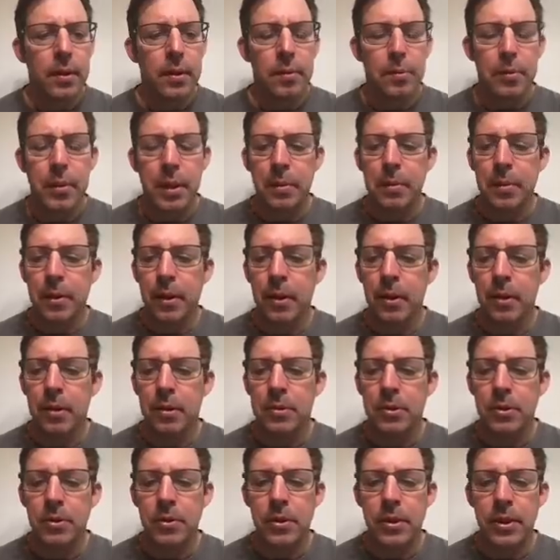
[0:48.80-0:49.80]
Big part of the
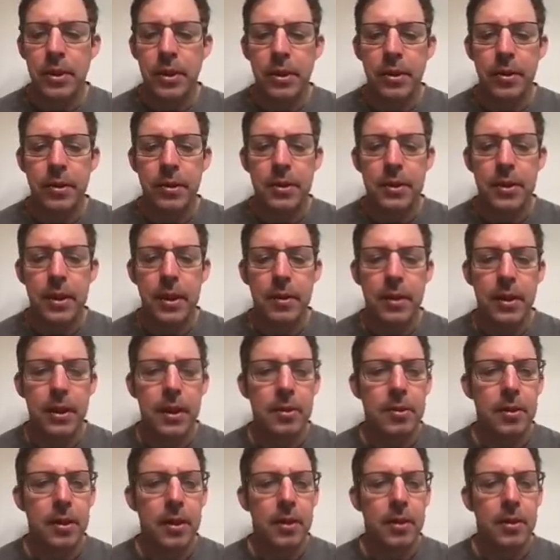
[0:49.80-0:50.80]
story here in South Lake
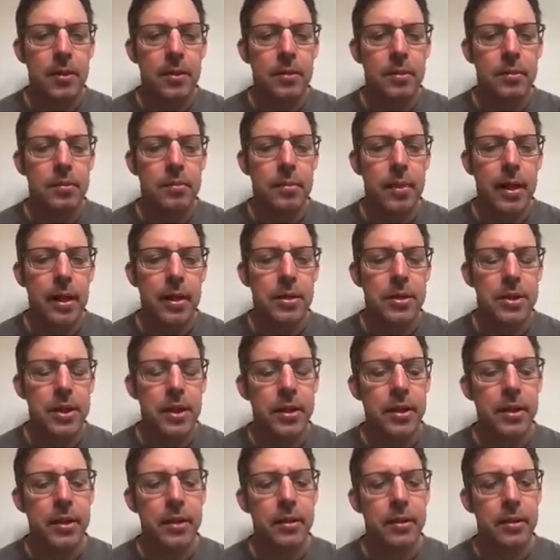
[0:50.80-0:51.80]
Tahoe, Meyers
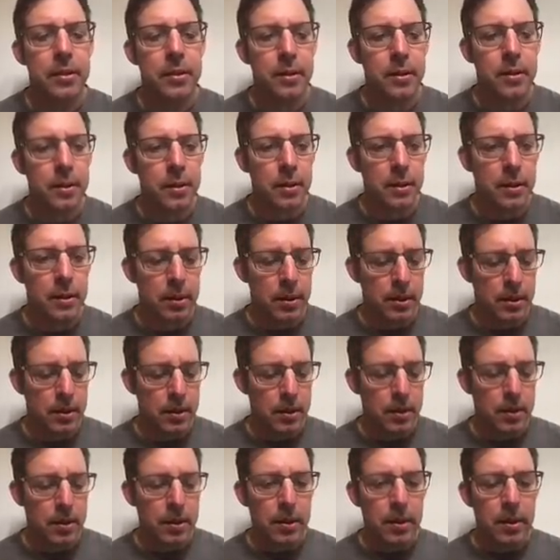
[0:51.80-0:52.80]
area.
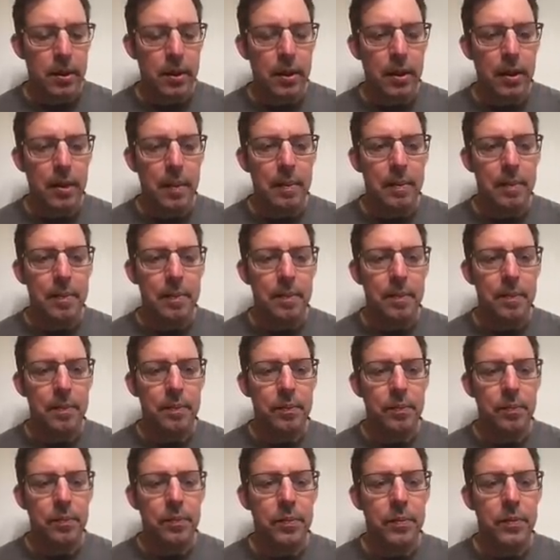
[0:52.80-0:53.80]
Um,
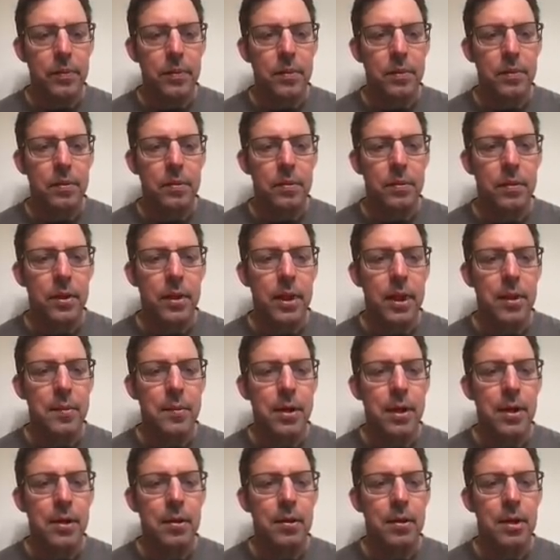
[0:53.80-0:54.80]
we're gonna come
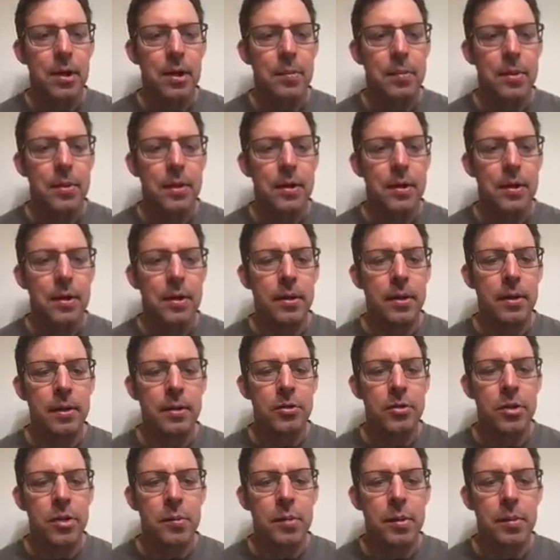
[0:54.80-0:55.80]
around and look up here on
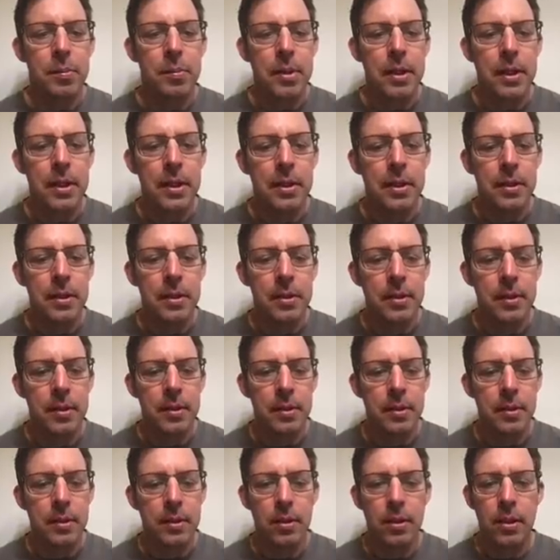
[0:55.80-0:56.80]
Trimmer Peak,
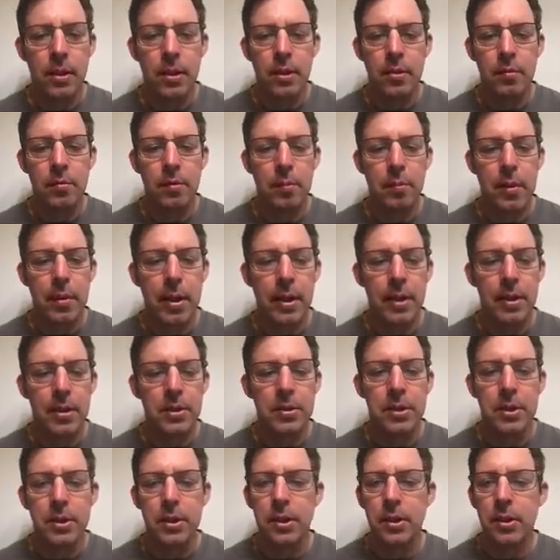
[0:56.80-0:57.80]
looking over
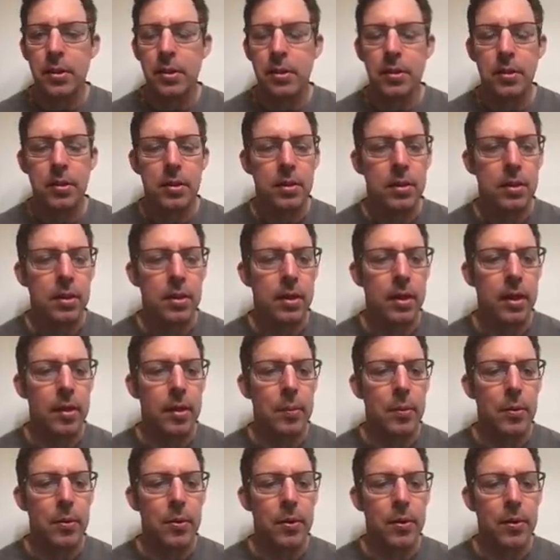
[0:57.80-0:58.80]
Meyers and the
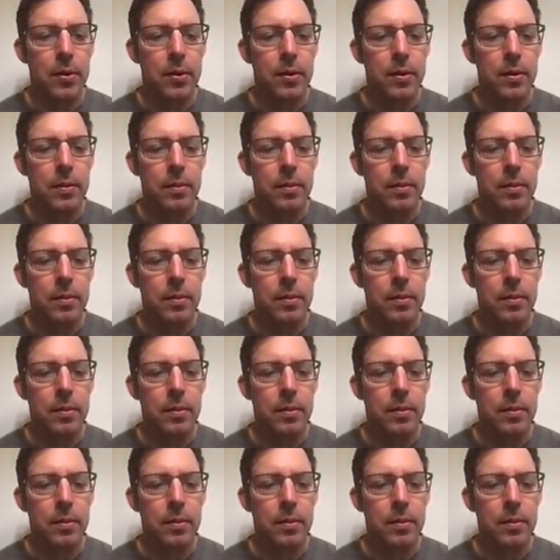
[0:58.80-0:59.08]
airport.